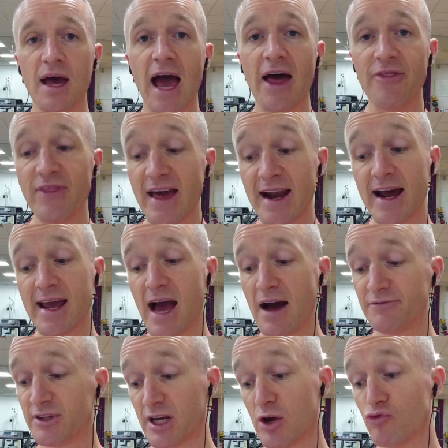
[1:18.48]
And then I
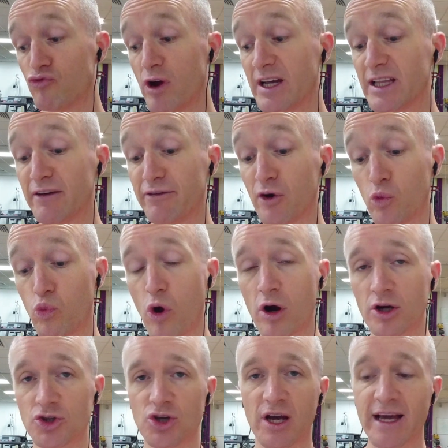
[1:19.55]
have to get ready for
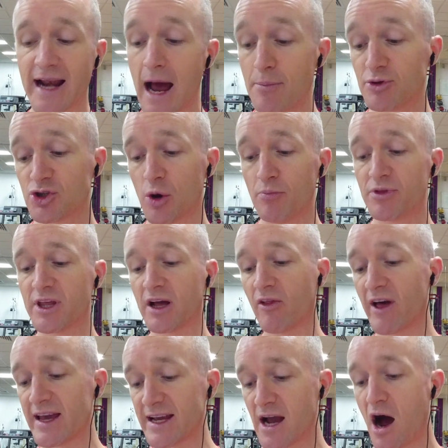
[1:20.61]
work, so I grab something
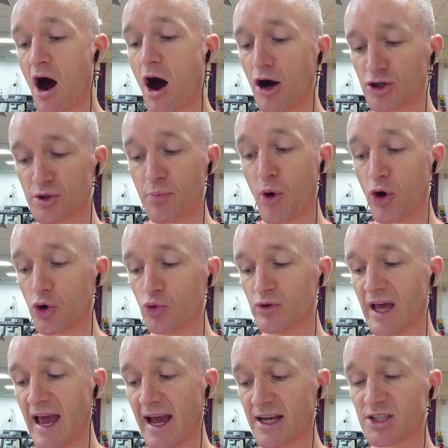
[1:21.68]
like hard-boiled
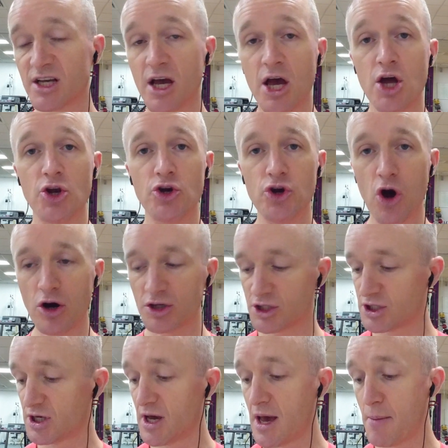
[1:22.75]
eggs,
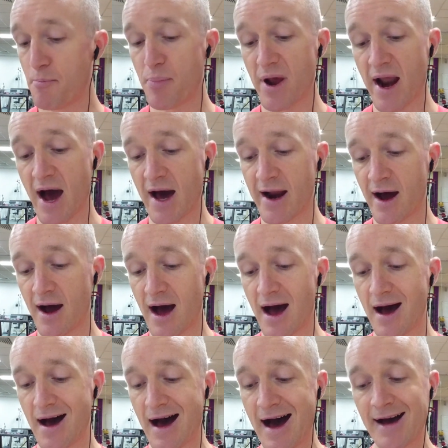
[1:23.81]
nuts, banana,
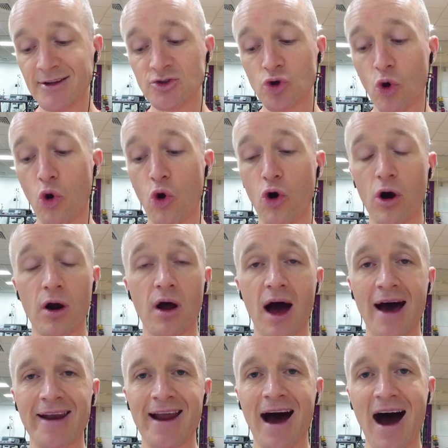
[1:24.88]
and/or
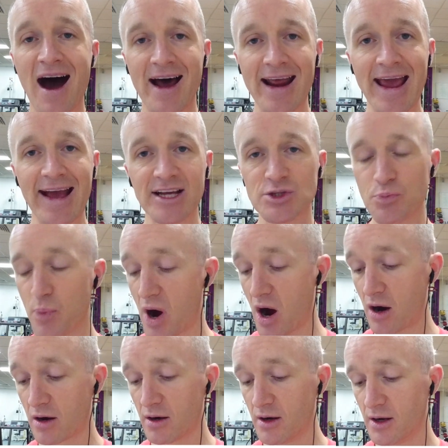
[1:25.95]
an RX
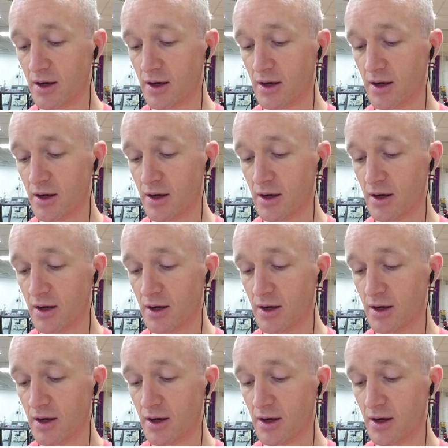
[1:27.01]
bar.